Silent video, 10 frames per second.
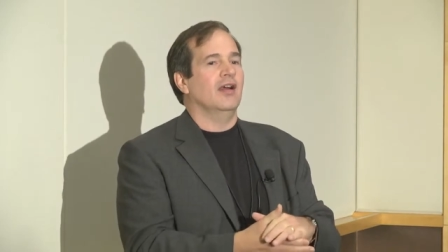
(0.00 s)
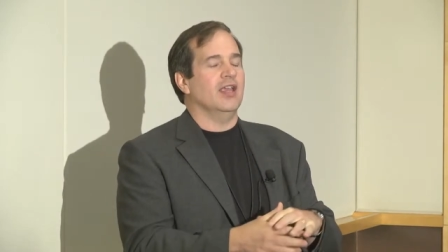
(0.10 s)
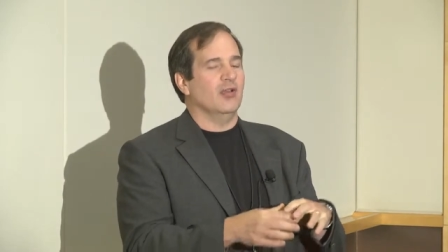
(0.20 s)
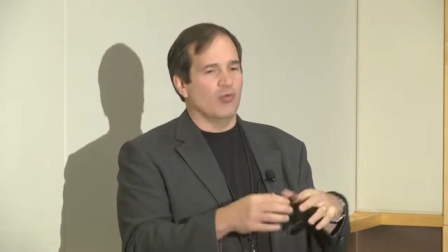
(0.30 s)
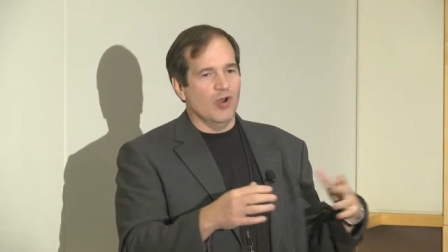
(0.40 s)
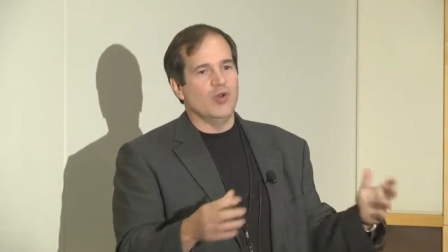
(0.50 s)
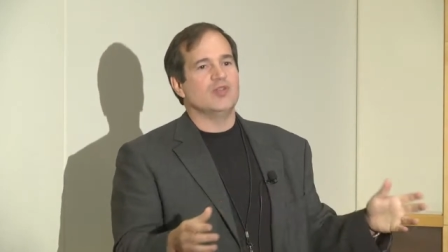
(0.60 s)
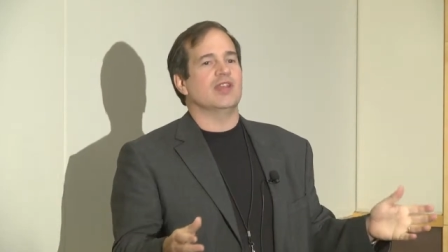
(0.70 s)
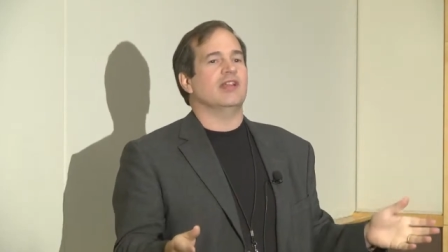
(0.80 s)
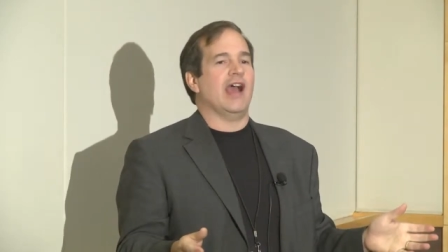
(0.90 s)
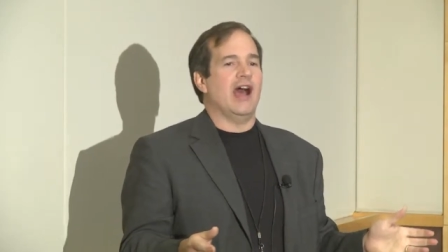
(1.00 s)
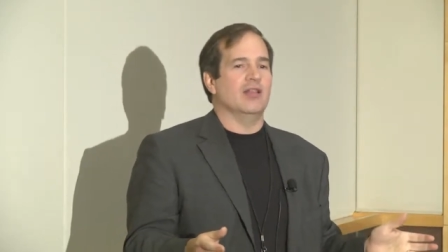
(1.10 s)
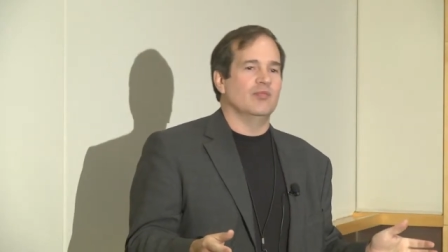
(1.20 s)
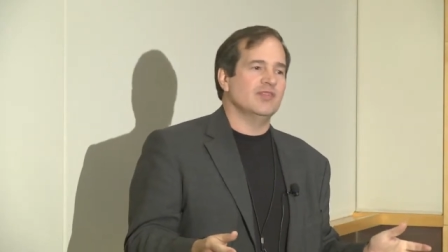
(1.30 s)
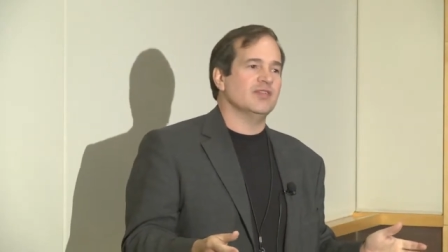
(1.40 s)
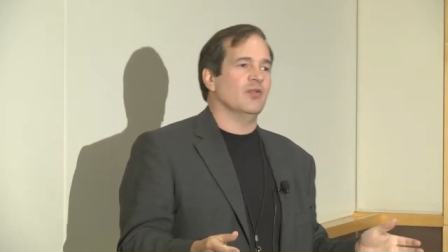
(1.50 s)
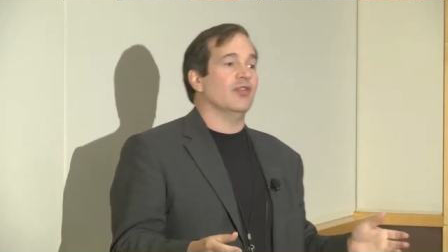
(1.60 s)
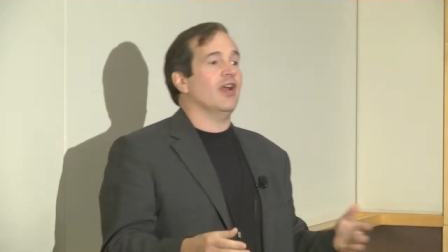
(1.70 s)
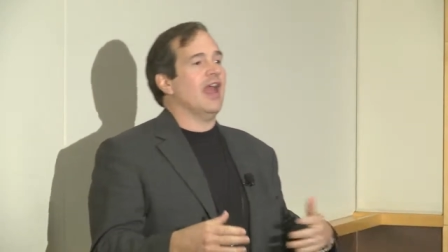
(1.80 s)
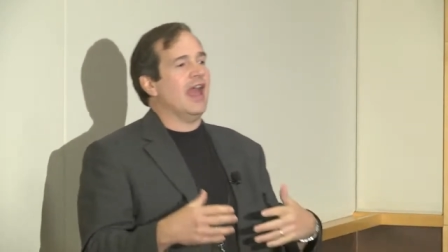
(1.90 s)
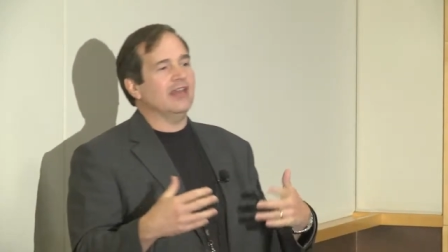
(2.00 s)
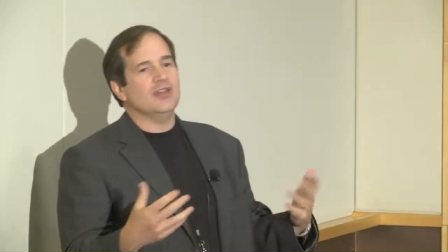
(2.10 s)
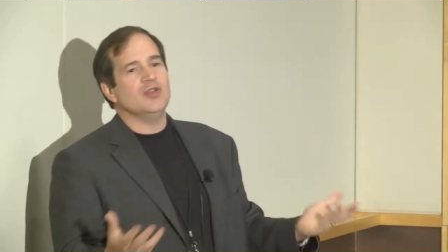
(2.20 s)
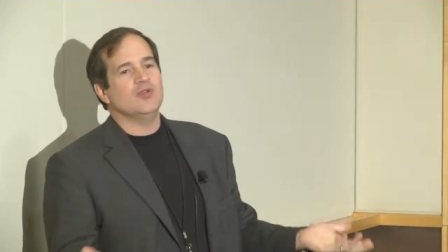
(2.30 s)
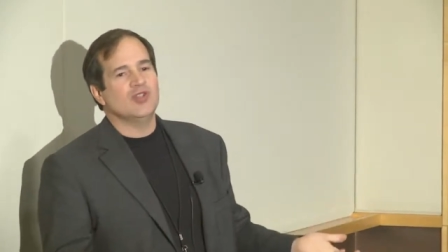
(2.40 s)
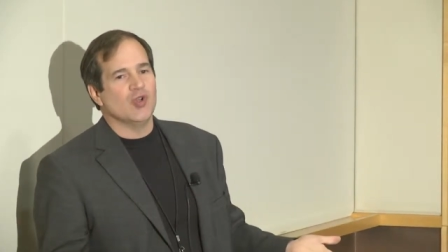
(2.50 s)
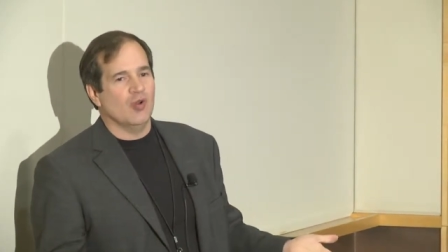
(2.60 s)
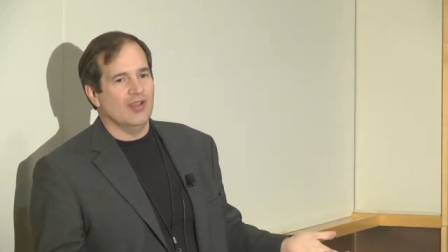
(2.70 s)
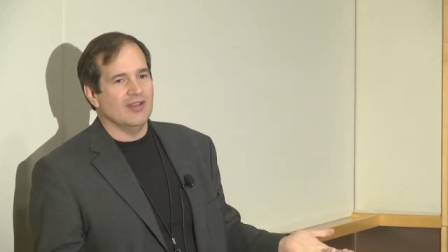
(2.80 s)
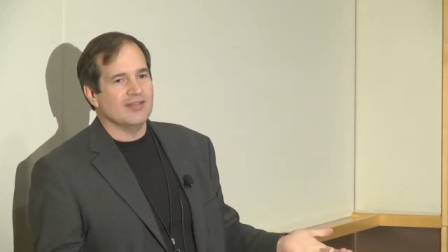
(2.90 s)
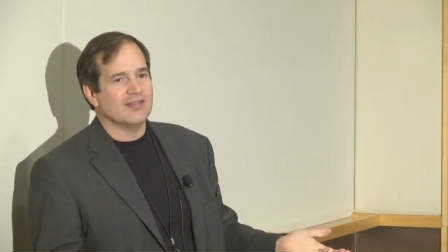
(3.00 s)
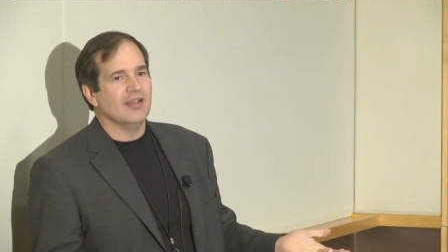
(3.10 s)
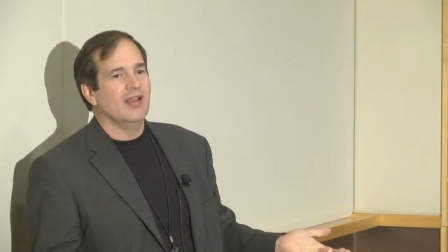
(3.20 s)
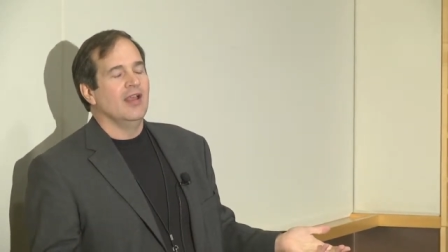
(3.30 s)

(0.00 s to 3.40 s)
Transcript: in rows and columns, whether I had to use joins.